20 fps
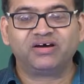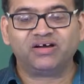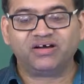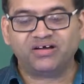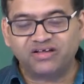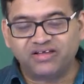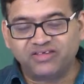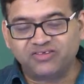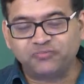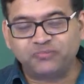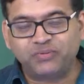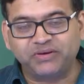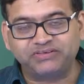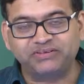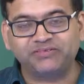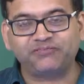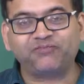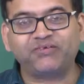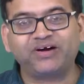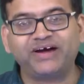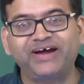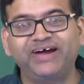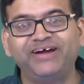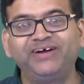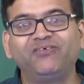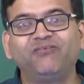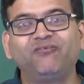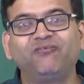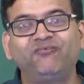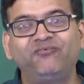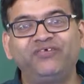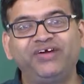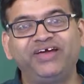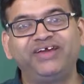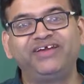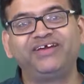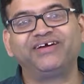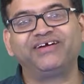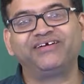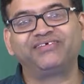specified
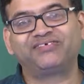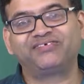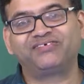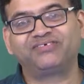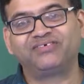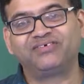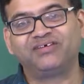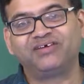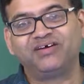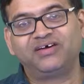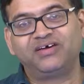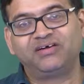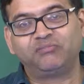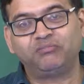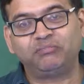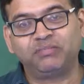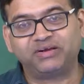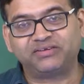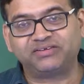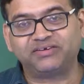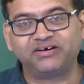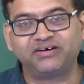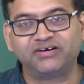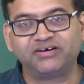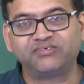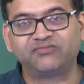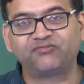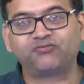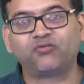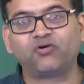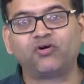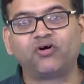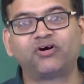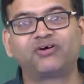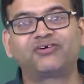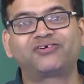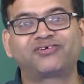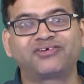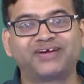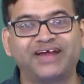various methods for
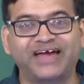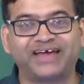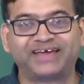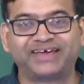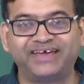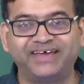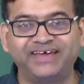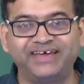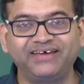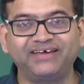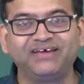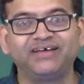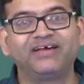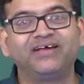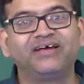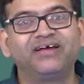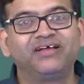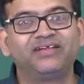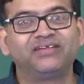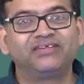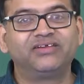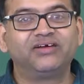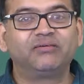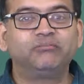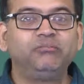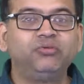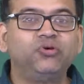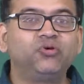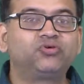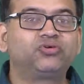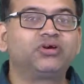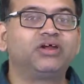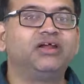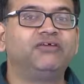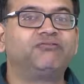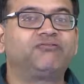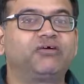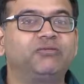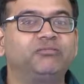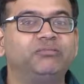tracking the mutual
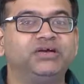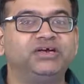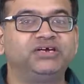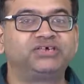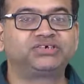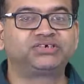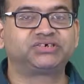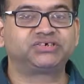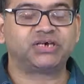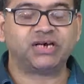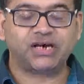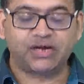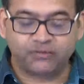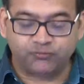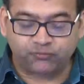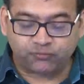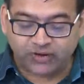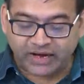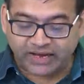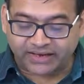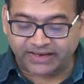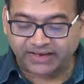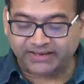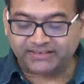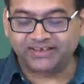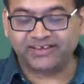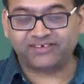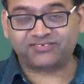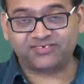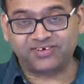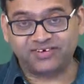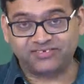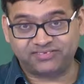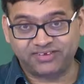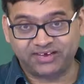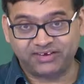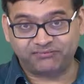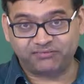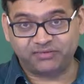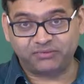information, tracking the extrinsic
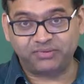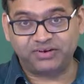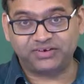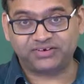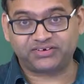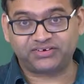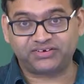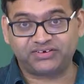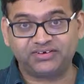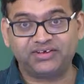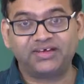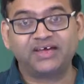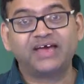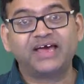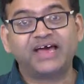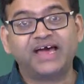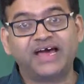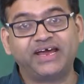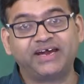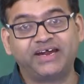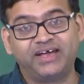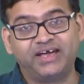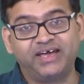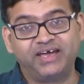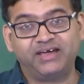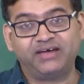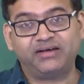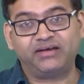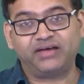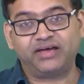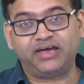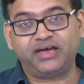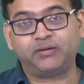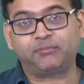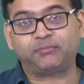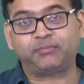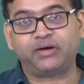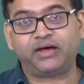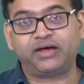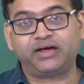information and a
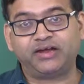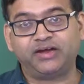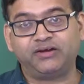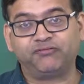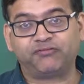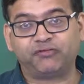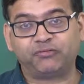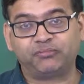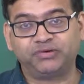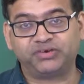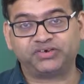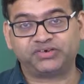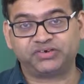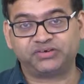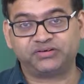priori information,